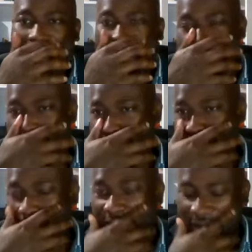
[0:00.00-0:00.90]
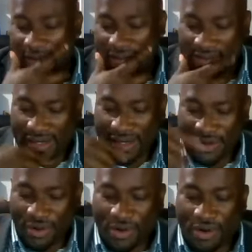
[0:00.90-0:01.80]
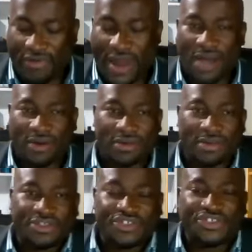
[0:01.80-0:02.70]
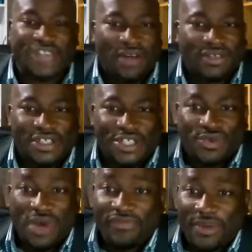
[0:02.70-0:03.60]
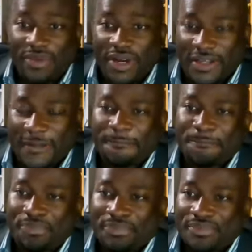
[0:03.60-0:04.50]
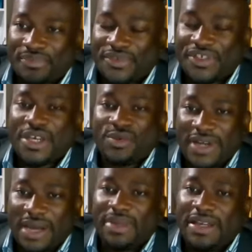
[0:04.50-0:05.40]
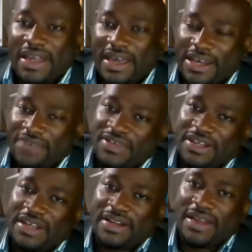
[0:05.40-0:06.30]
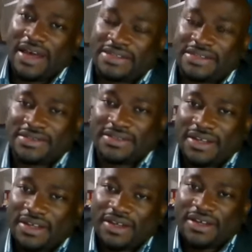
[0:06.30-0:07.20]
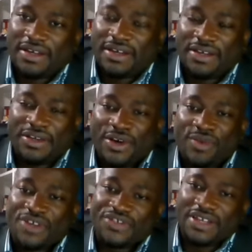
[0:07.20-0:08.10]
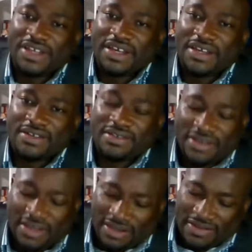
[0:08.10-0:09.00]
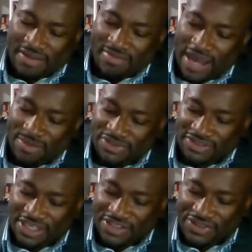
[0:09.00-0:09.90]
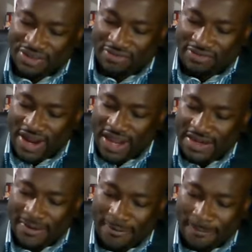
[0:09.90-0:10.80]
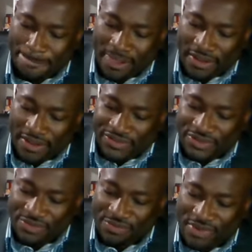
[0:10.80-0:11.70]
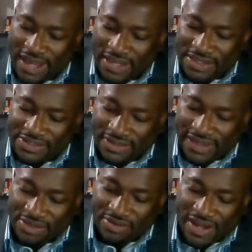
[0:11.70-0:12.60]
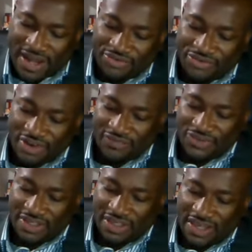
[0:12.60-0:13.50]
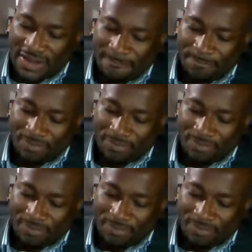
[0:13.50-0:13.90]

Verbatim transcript: Mary did not go around shouting to everybody. She would have been dead if she did that. You know what she did? The Bible says she ran, she went to the hill country of Judea,